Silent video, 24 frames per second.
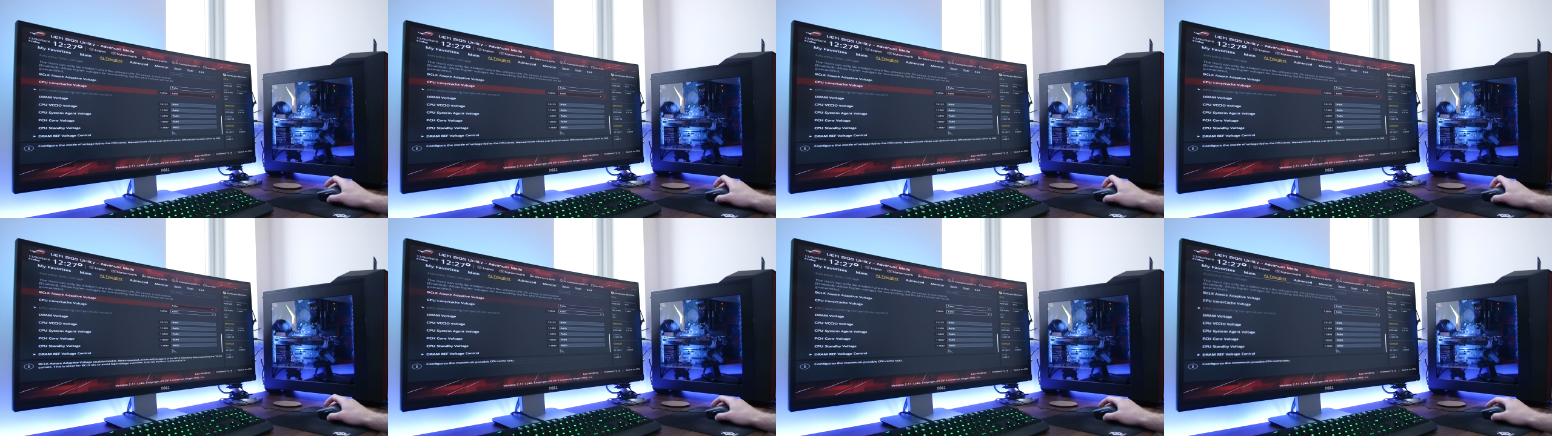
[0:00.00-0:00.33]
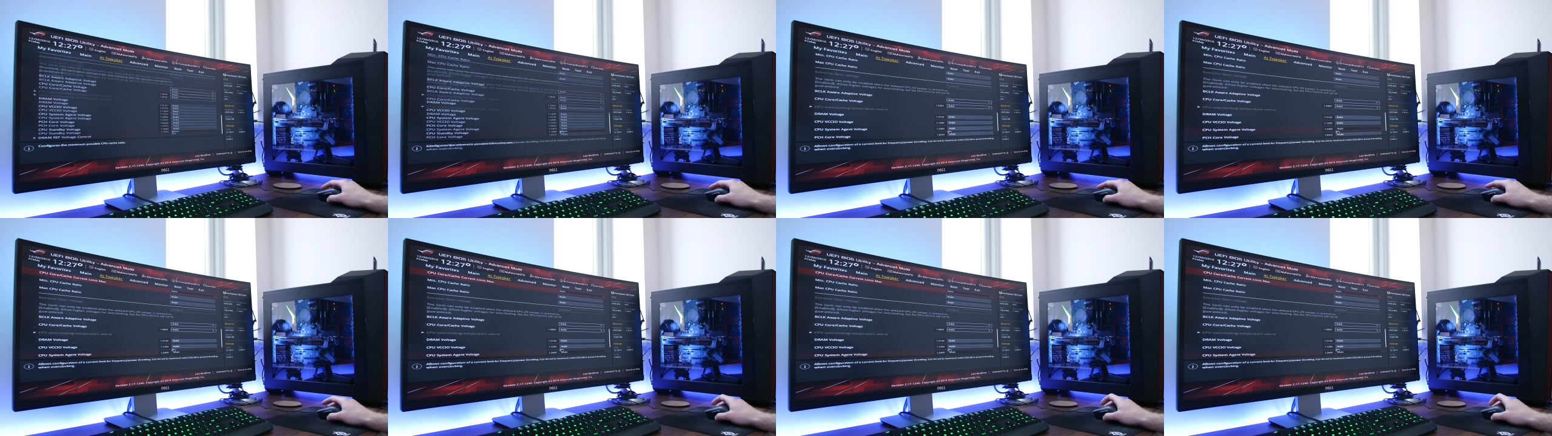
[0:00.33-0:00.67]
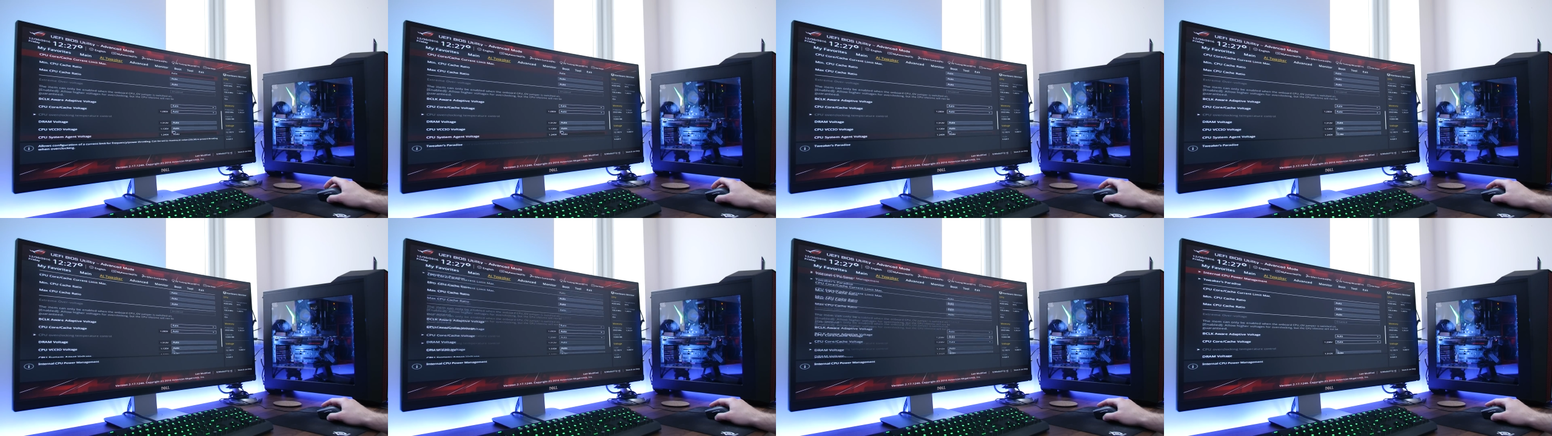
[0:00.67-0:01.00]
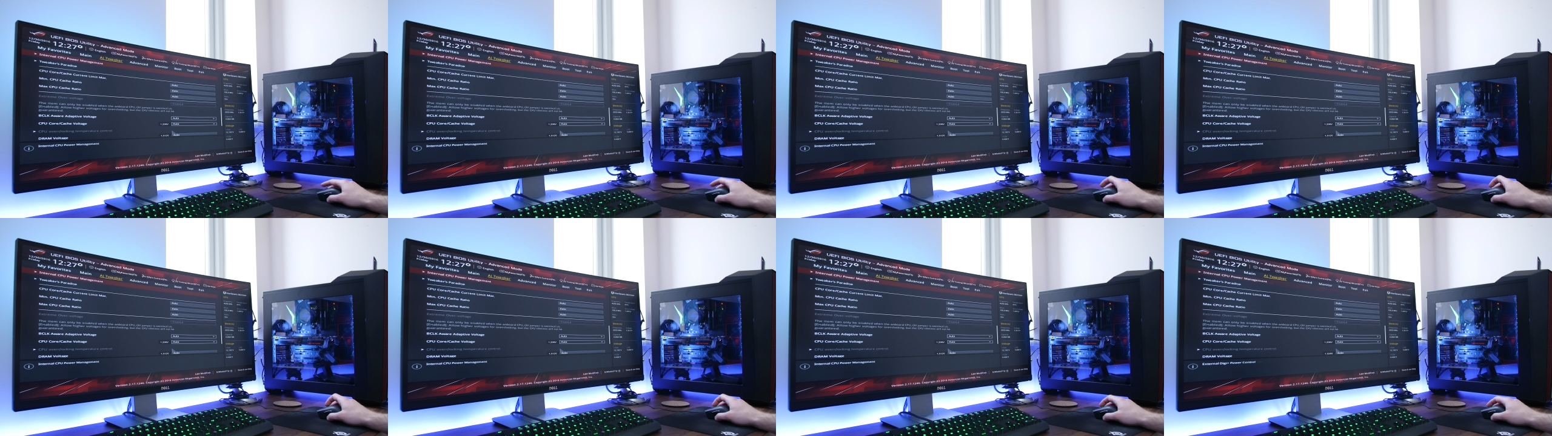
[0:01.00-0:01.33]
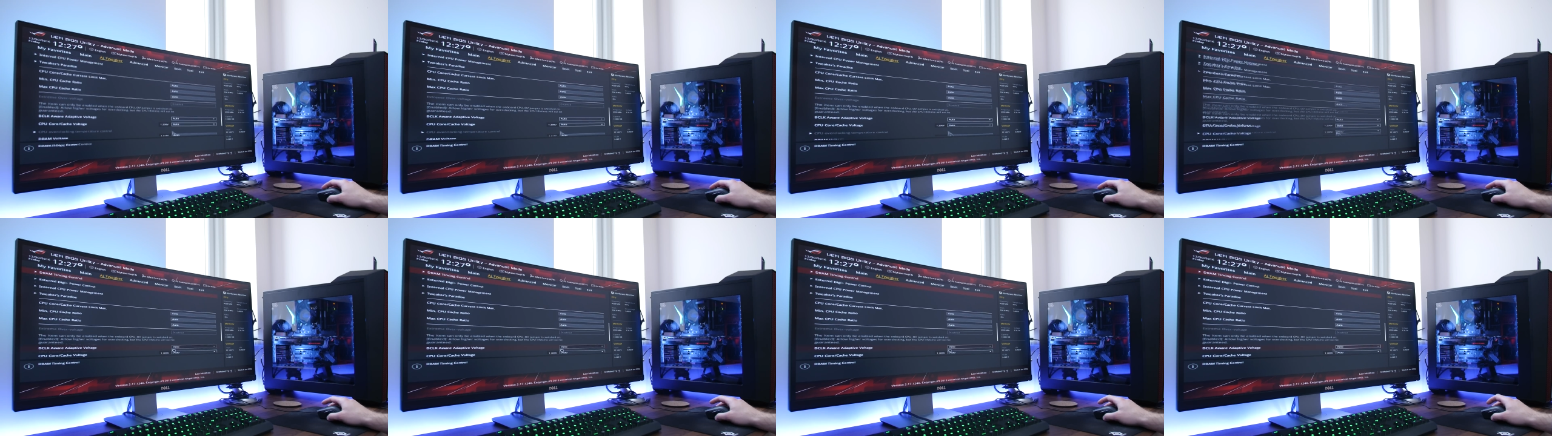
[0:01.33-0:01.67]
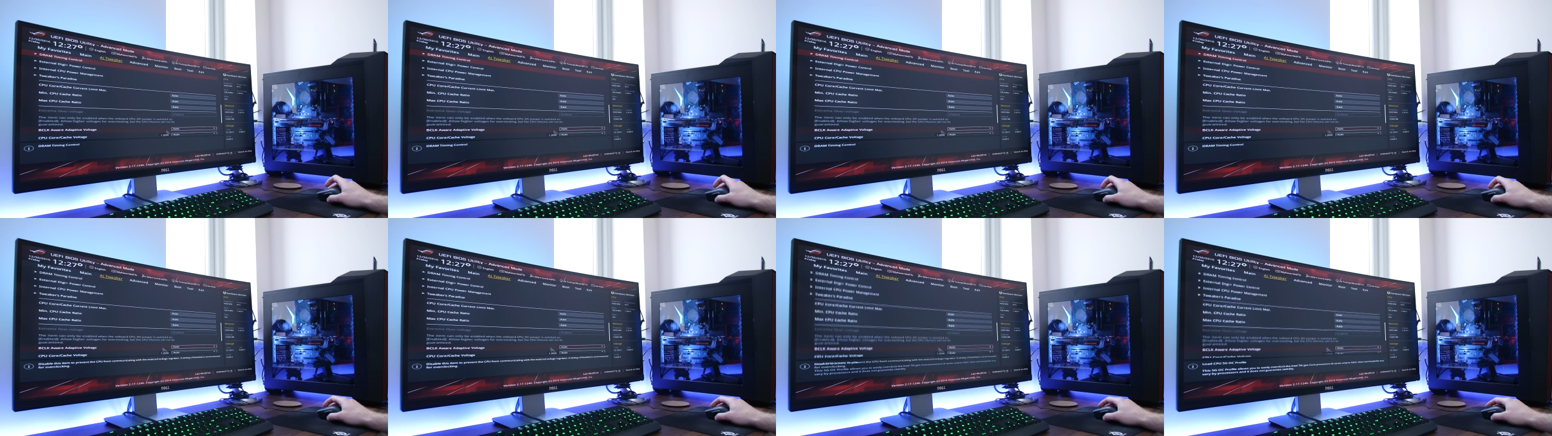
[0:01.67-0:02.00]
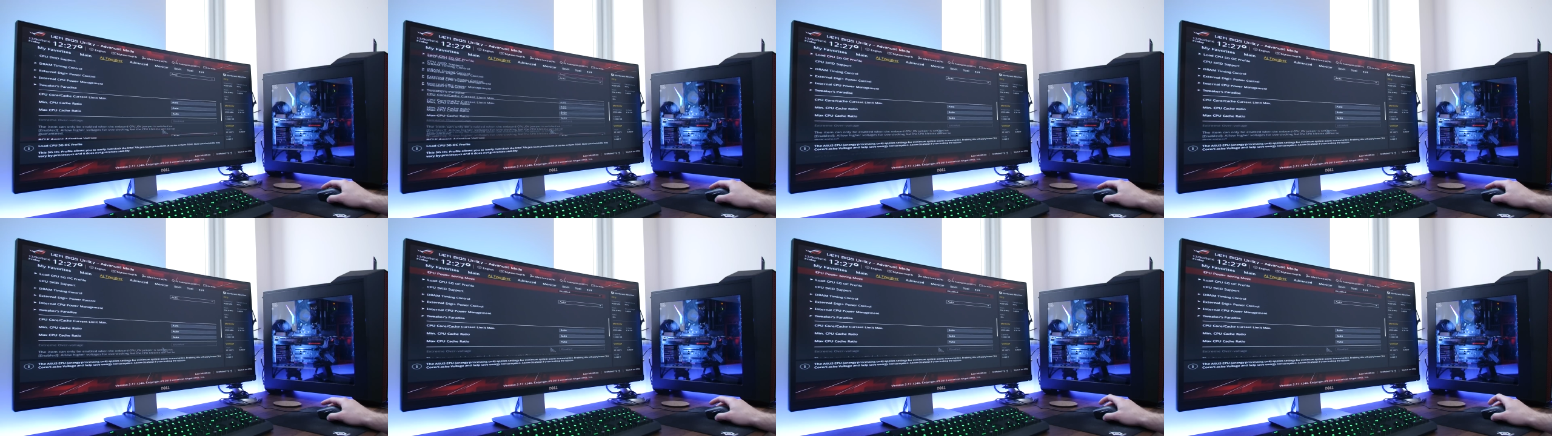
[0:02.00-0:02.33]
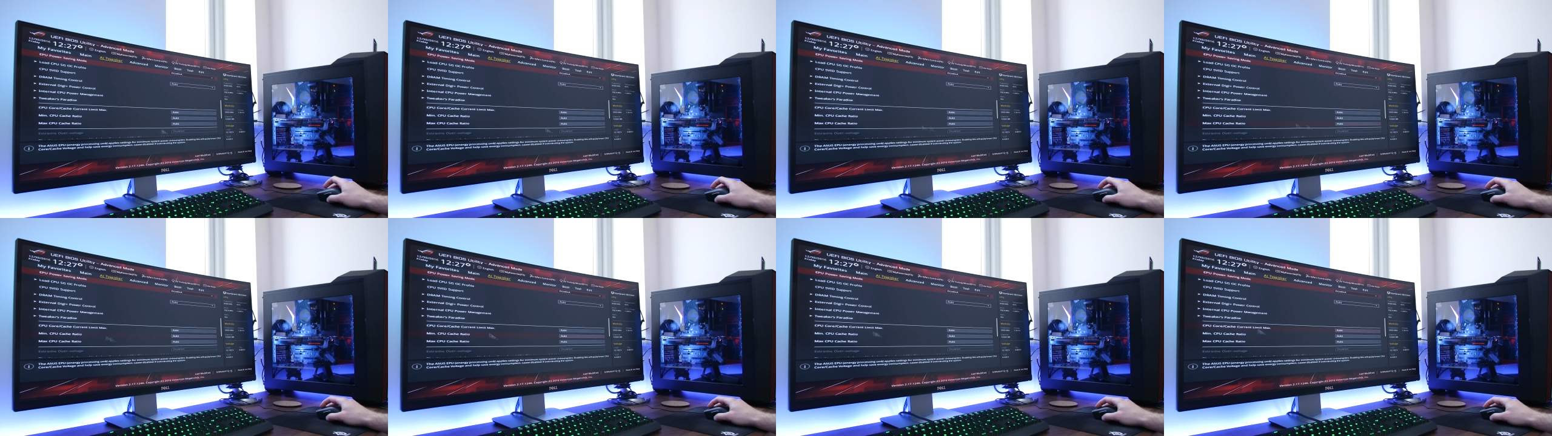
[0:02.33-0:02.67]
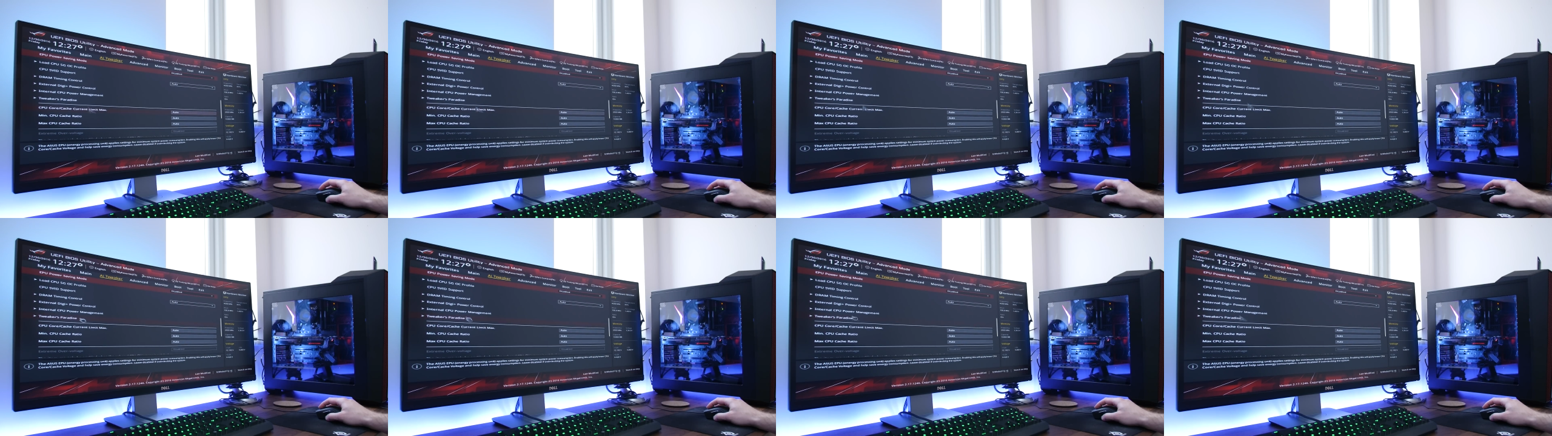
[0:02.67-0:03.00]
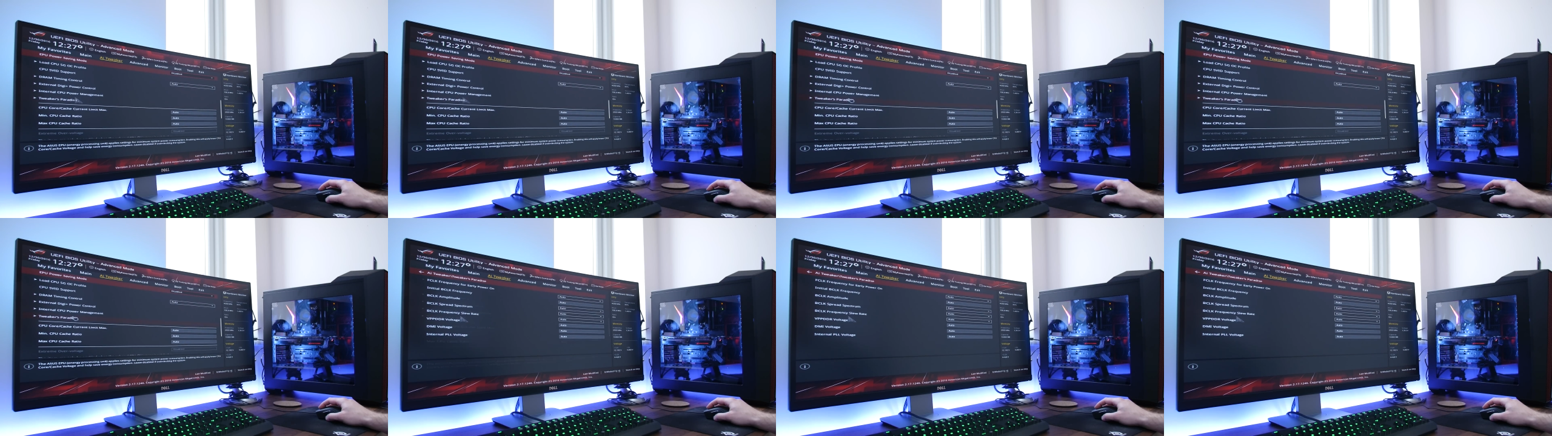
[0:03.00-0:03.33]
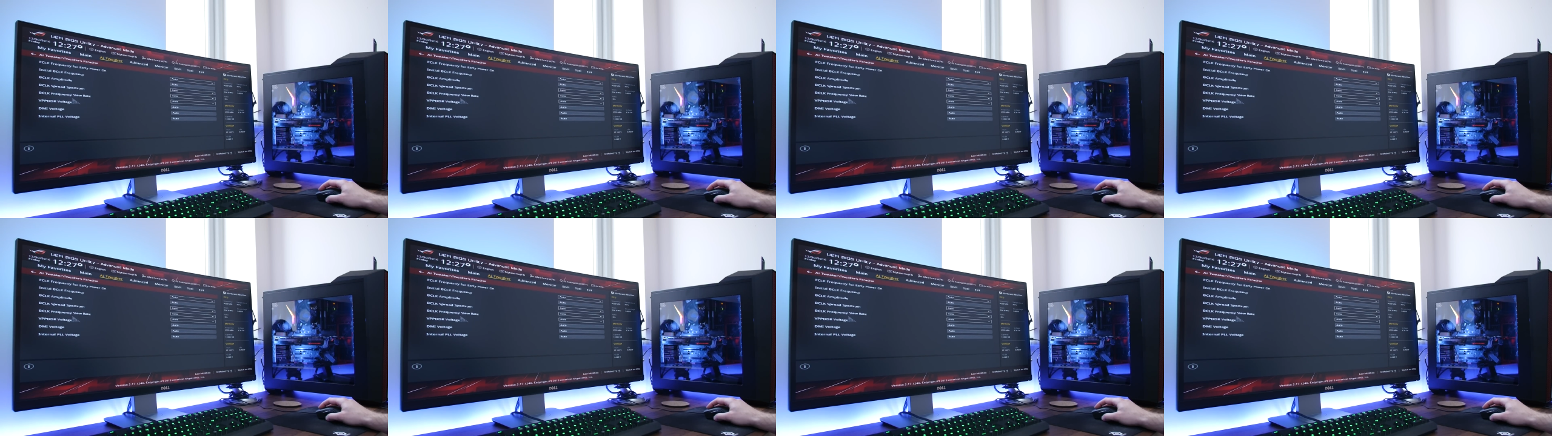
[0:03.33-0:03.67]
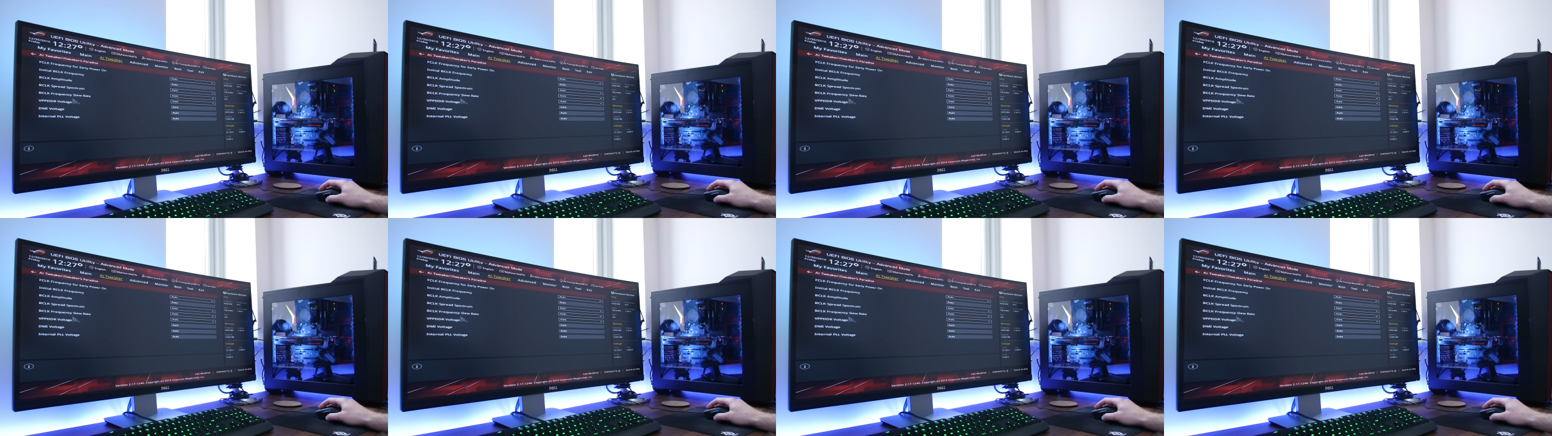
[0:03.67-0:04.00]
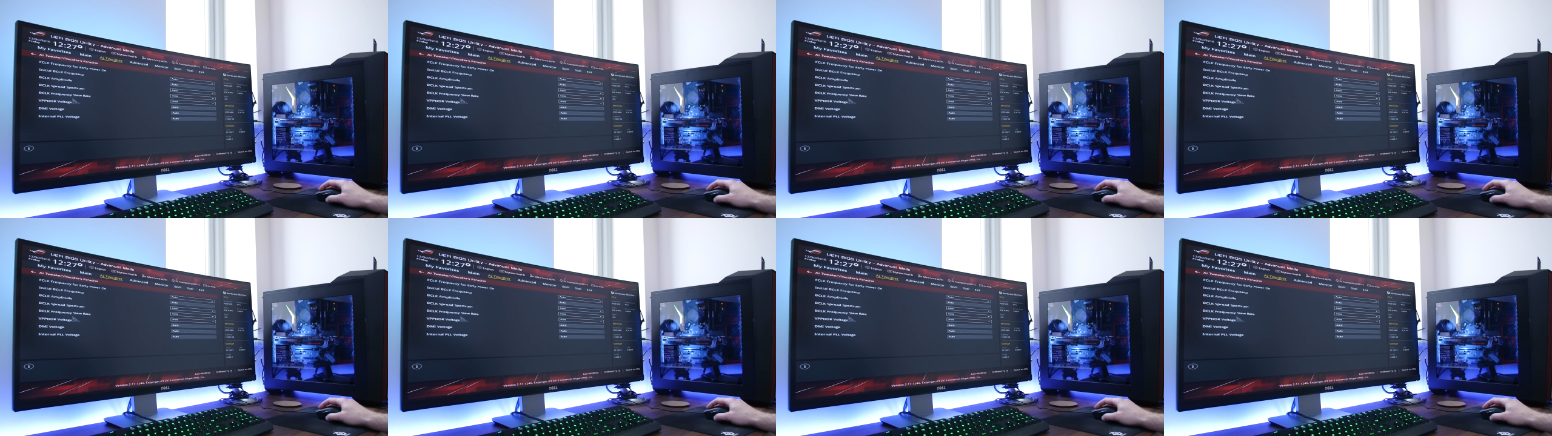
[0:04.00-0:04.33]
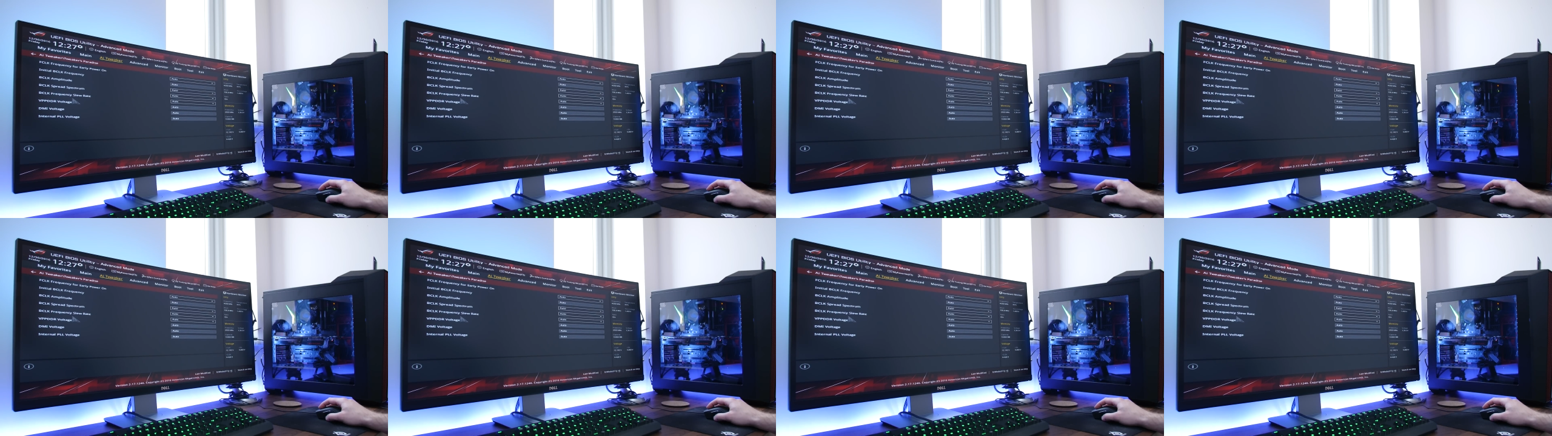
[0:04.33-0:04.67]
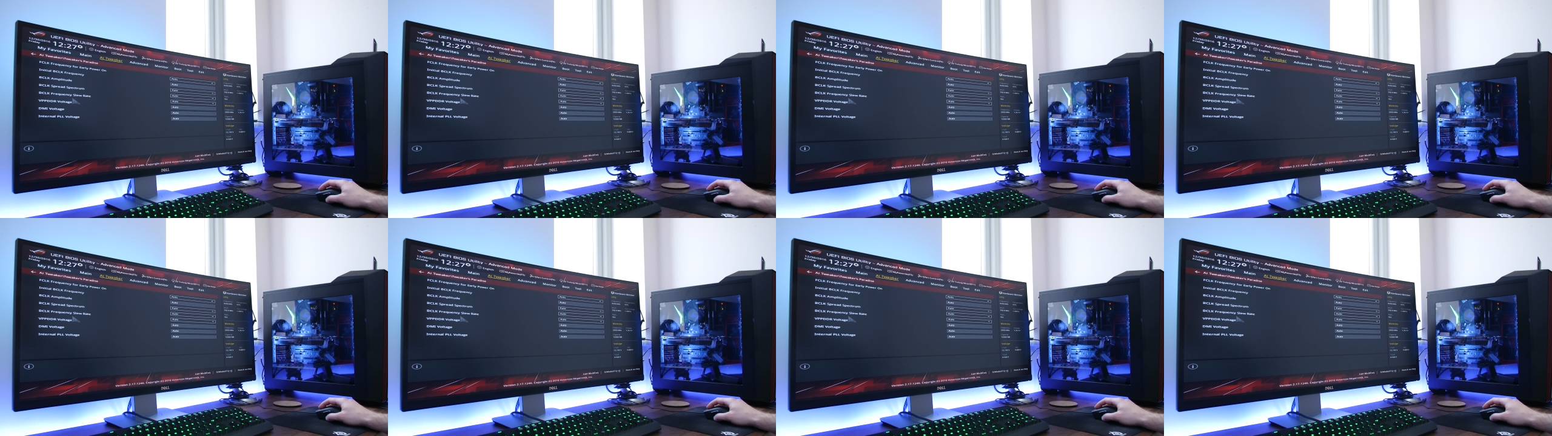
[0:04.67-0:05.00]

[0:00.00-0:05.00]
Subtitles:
[unreadable: no face in view]